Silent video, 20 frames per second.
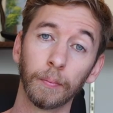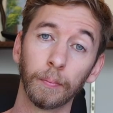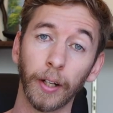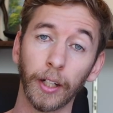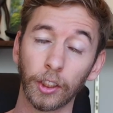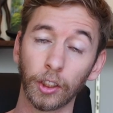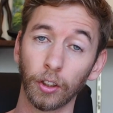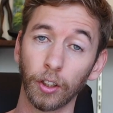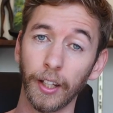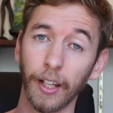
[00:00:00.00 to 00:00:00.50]

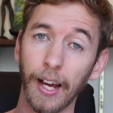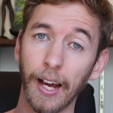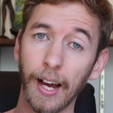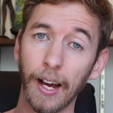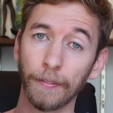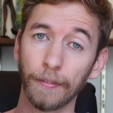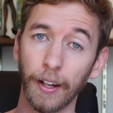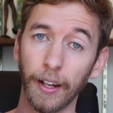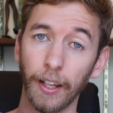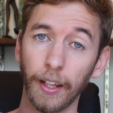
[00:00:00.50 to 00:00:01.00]
Make sure you
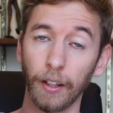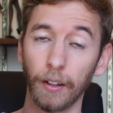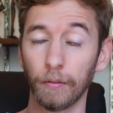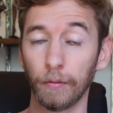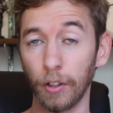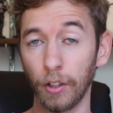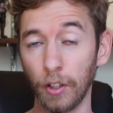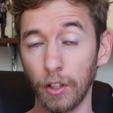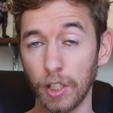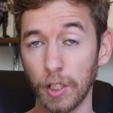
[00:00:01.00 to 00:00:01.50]
have a
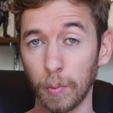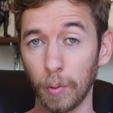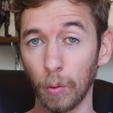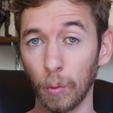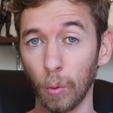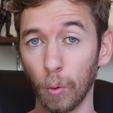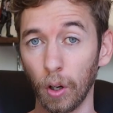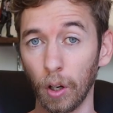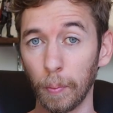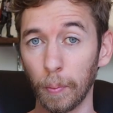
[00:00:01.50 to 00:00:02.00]

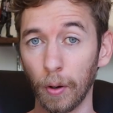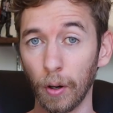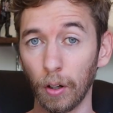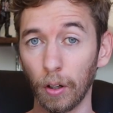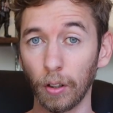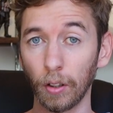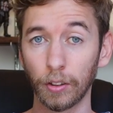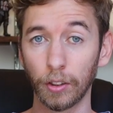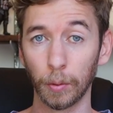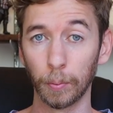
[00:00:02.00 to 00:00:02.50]
reusable water
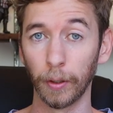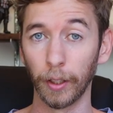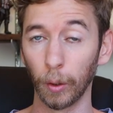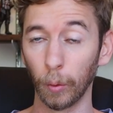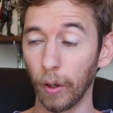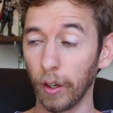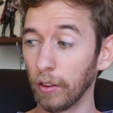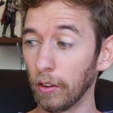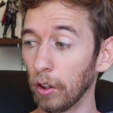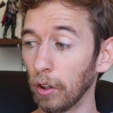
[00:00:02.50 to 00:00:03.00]
bottle to
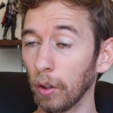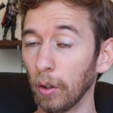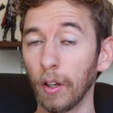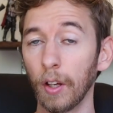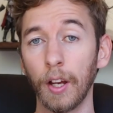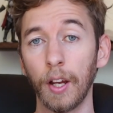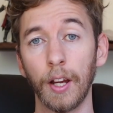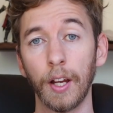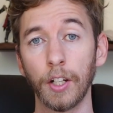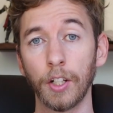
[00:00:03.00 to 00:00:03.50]
bring with
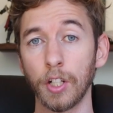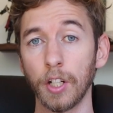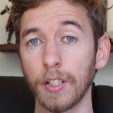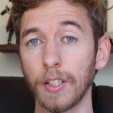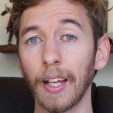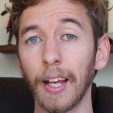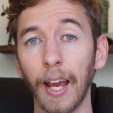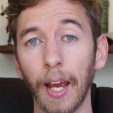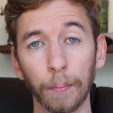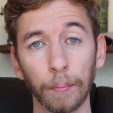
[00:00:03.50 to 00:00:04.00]
you.
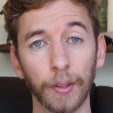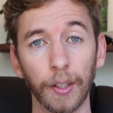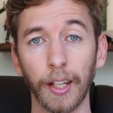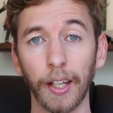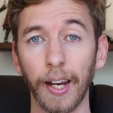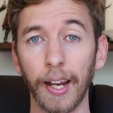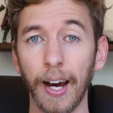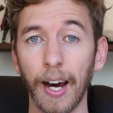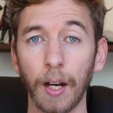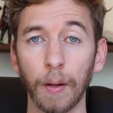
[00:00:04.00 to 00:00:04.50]
Just
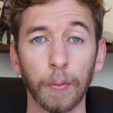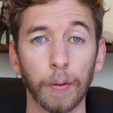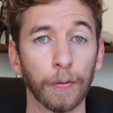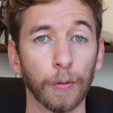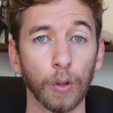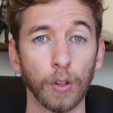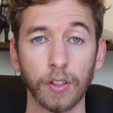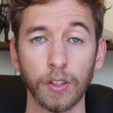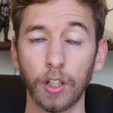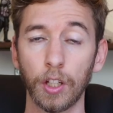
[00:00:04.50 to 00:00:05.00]
empty it out
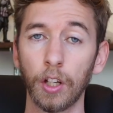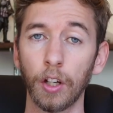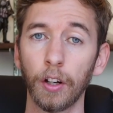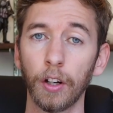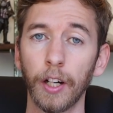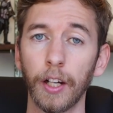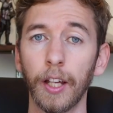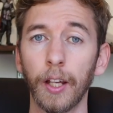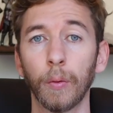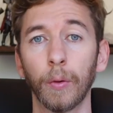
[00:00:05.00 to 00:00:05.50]
before
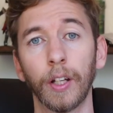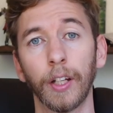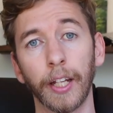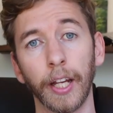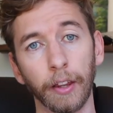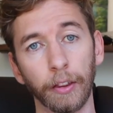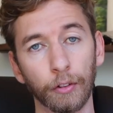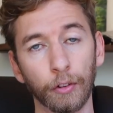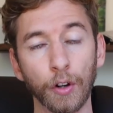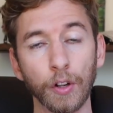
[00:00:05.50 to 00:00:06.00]
security. When you
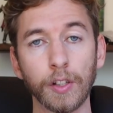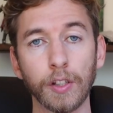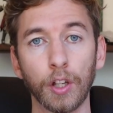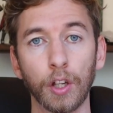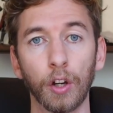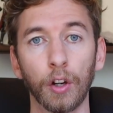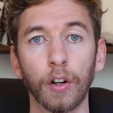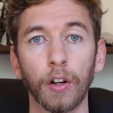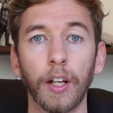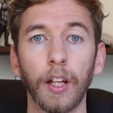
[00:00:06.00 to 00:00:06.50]
get through
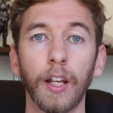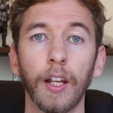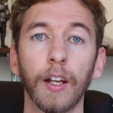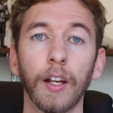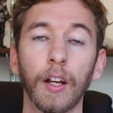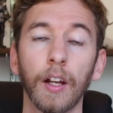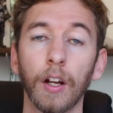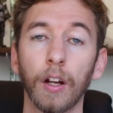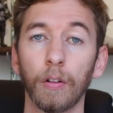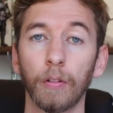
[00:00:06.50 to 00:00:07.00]

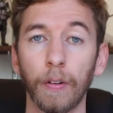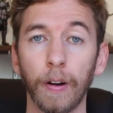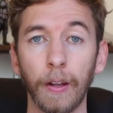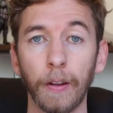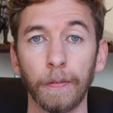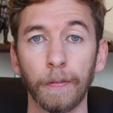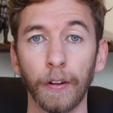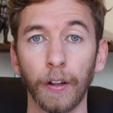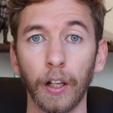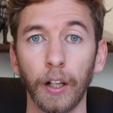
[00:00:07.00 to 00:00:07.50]
security,
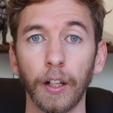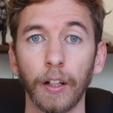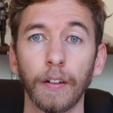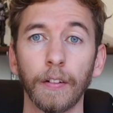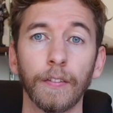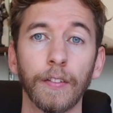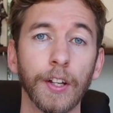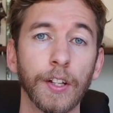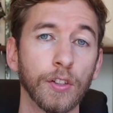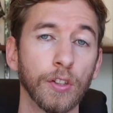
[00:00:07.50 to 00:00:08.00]
refill
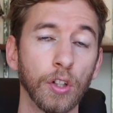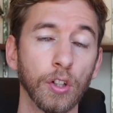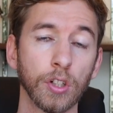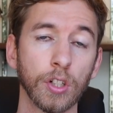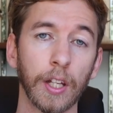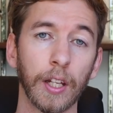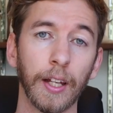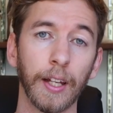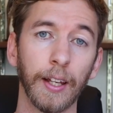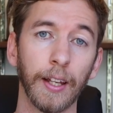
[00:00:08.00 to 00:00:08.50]
it. There's
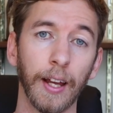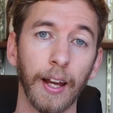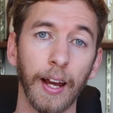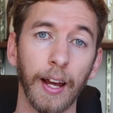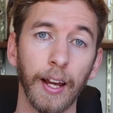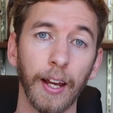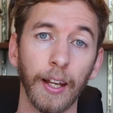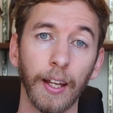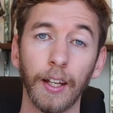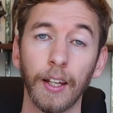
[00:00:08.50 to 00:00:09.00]
usually
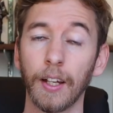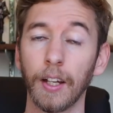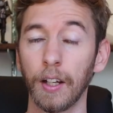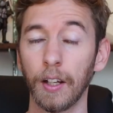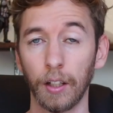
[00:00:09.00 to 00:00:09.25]
a